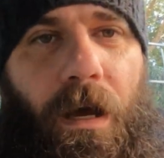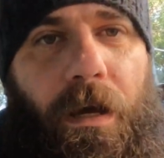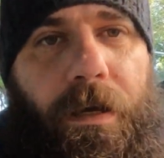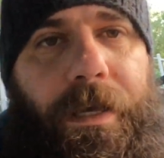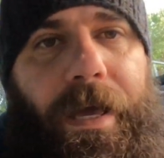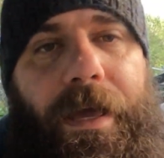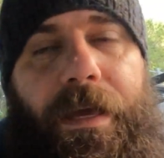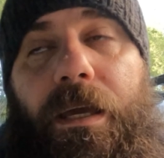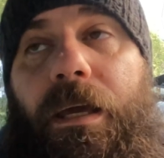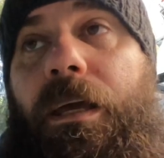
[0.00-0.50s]

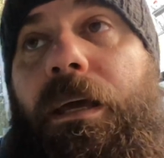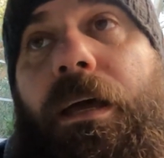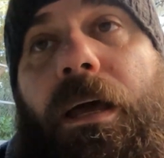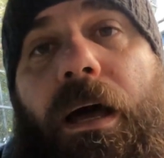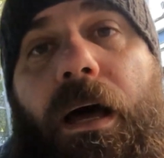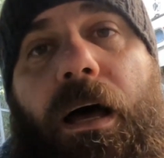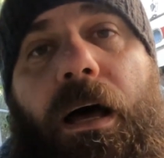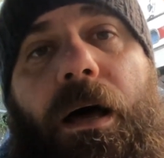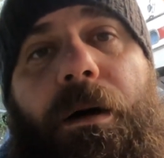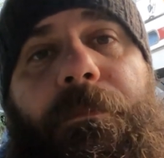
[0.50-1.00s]
Okay,
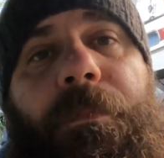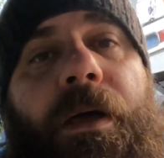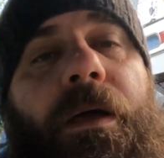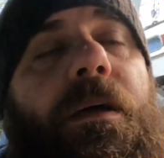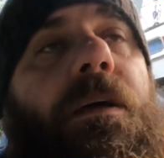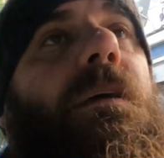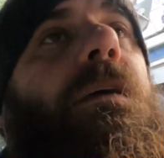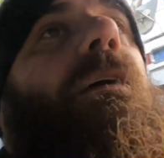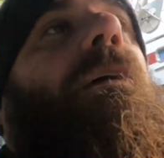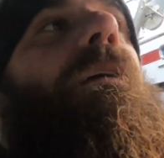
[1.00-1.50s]

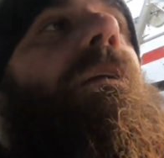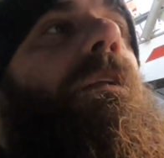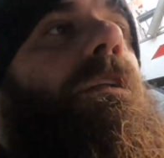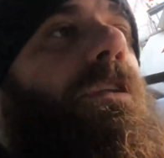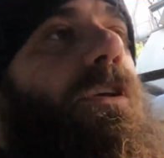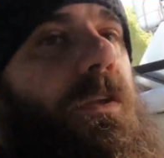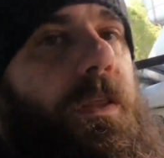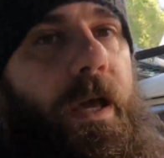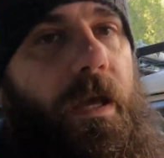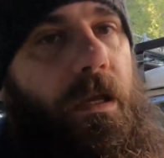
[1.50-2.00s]

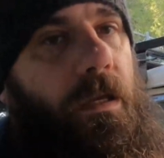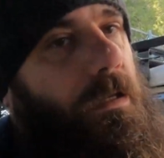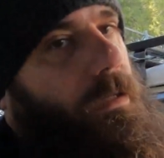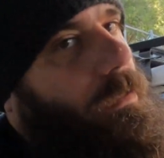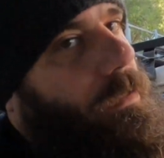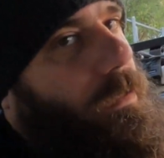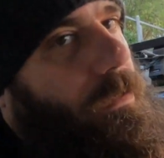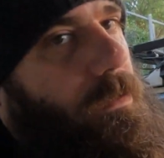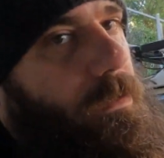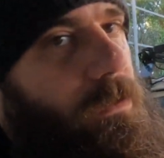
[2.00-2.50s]
new day,
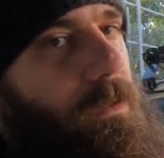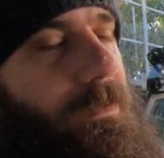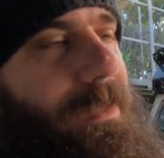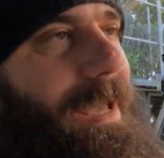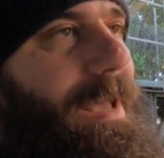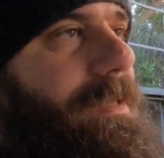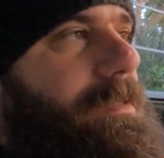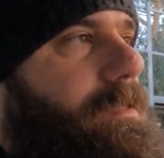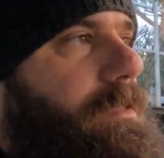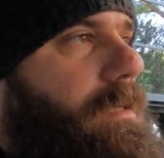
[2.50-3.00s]
new
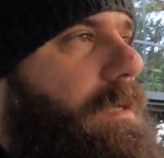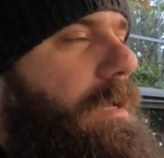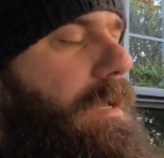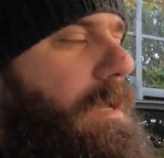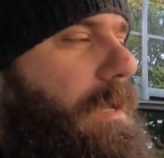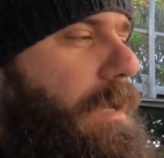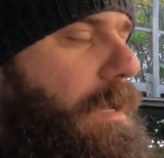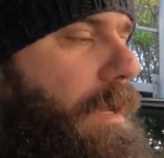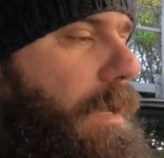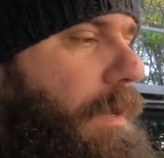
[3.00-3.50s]
task.
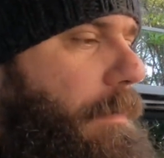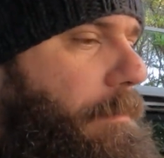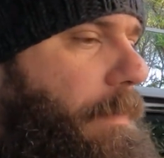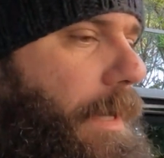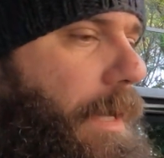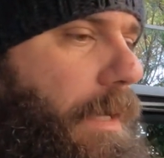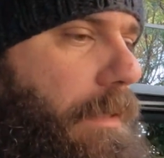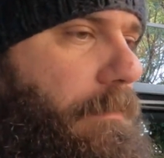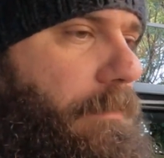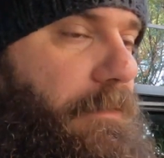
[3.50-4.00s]

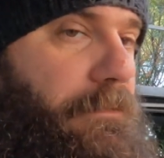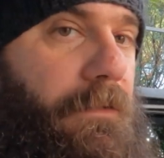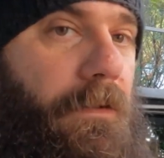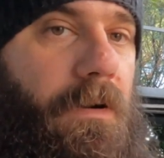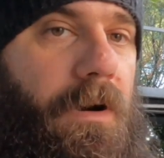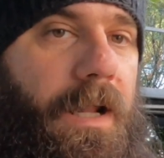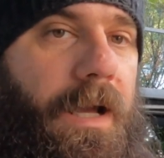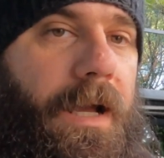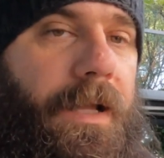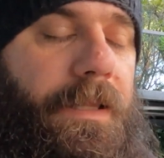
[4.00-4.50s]
But
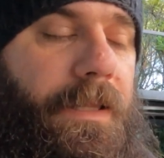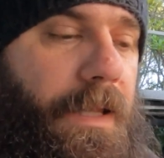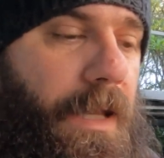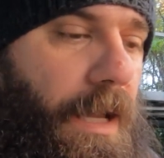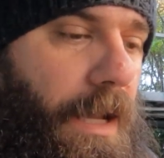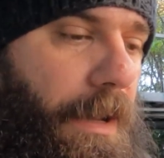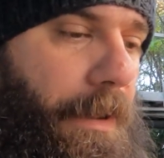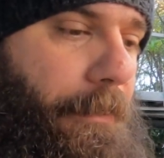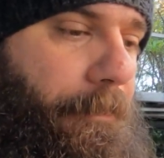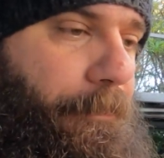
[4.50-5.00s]
before that,
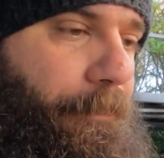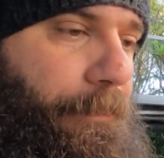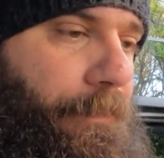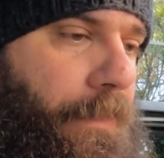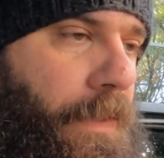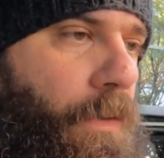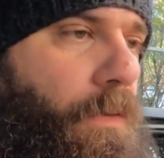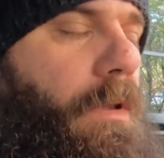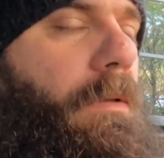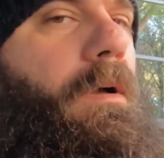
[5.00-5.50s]

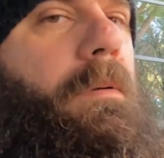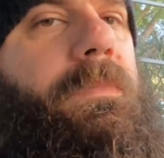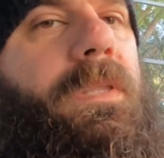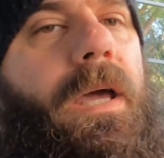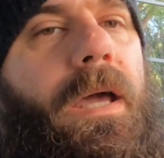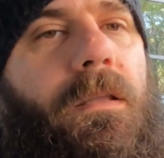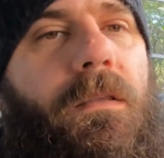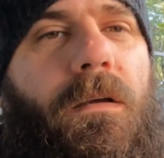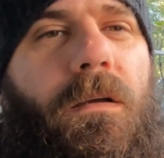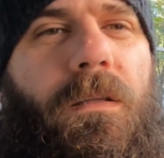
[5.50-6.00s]
quick
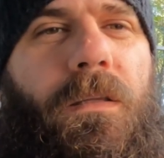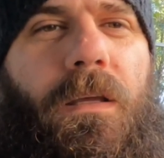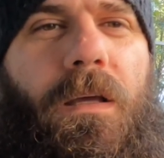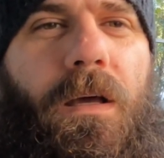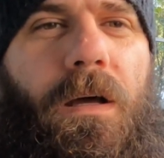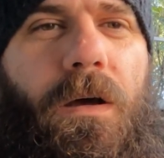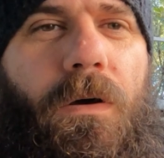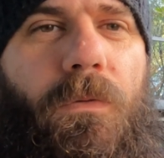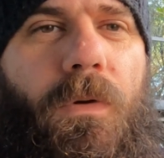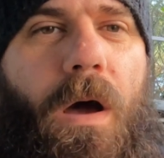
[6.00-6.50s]
update on
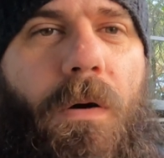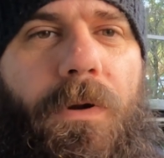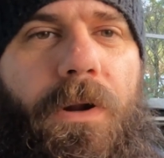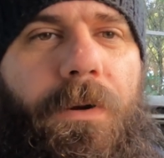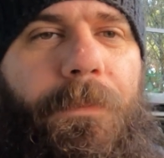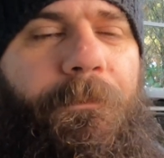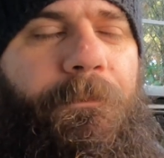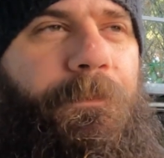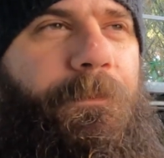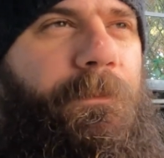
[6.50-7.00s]
the
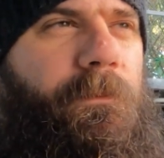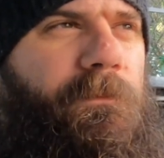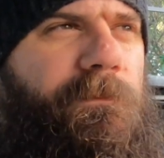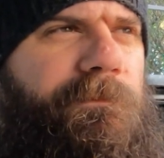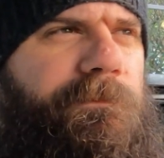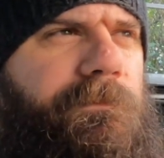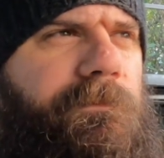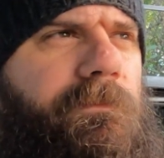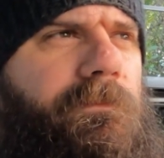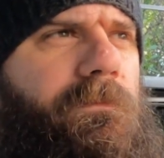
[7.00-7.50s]
router.
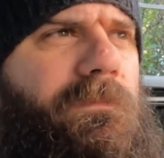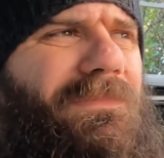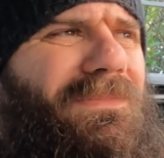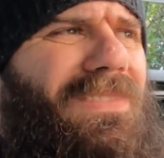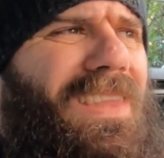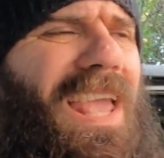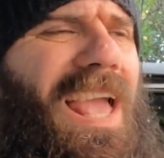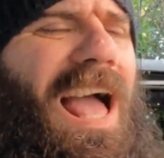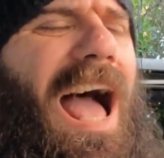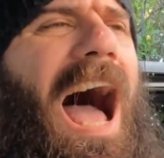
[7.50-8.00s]

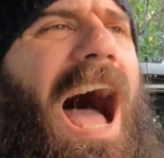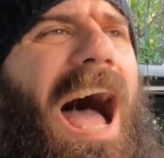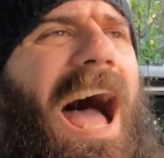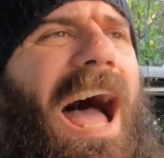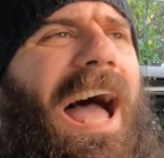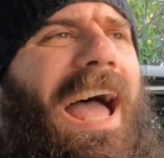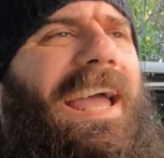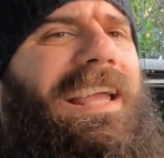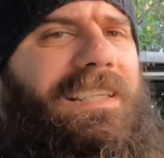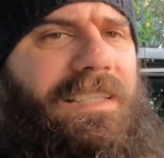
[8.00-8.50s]

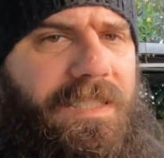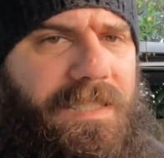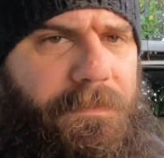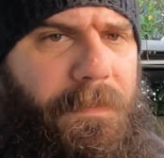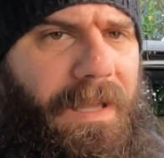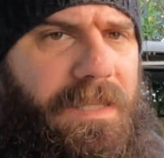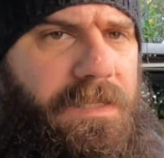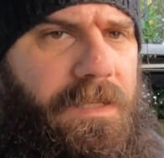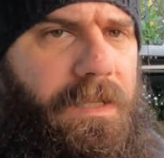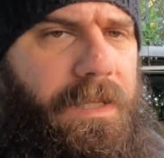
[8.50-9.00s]
I
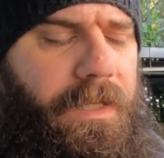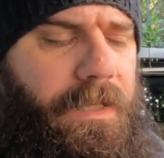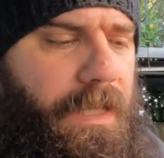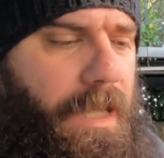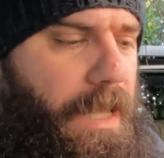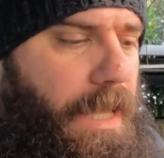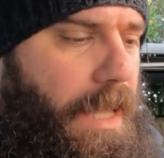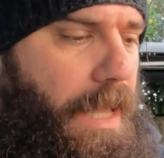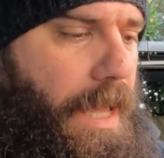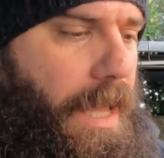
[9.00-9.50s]
dismantled it
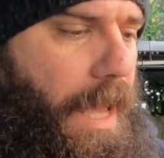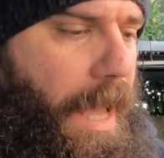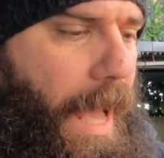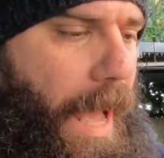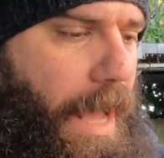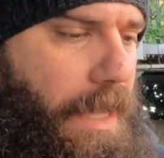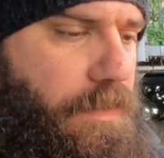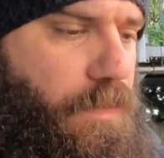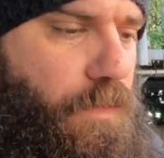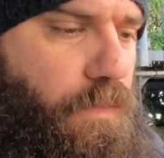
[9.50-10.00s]

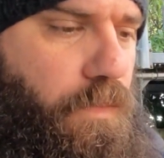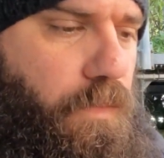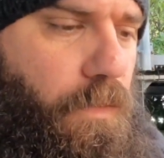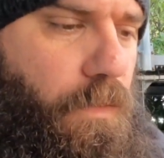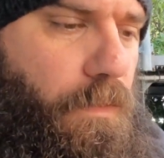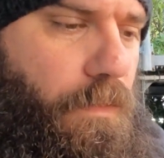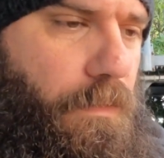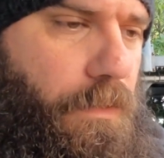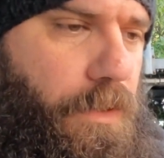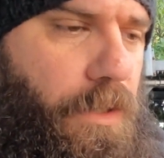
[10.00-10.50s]
as
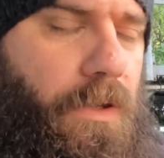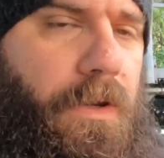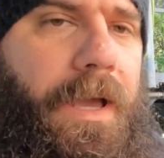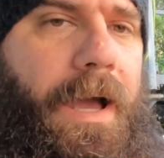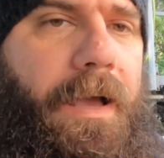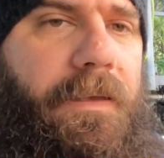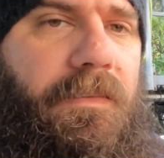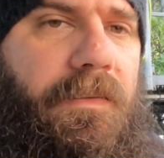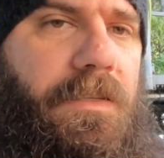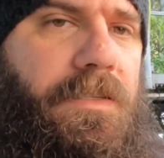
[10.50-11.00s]
you
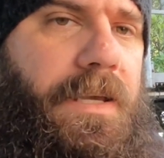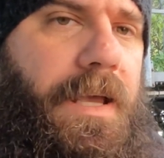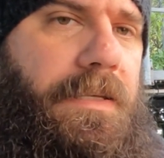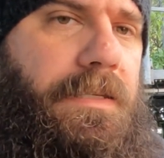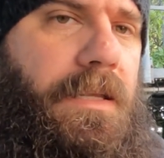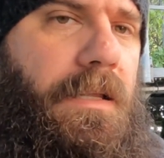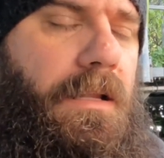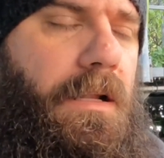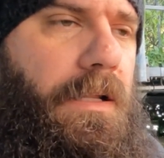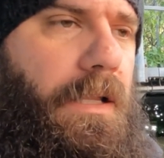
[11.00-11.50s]
guys
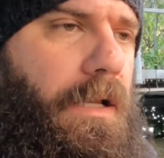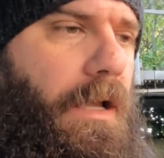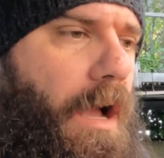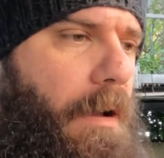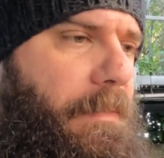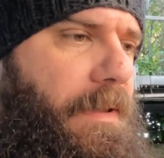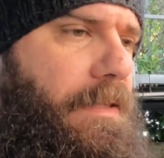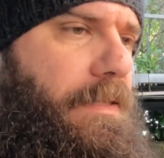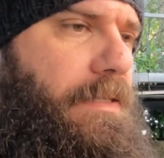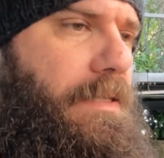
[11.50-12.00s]
suggested in the
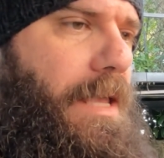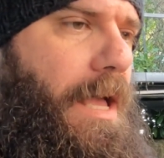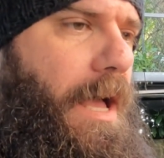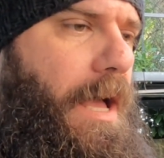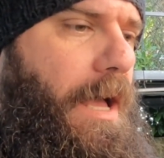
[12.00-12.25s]
comments.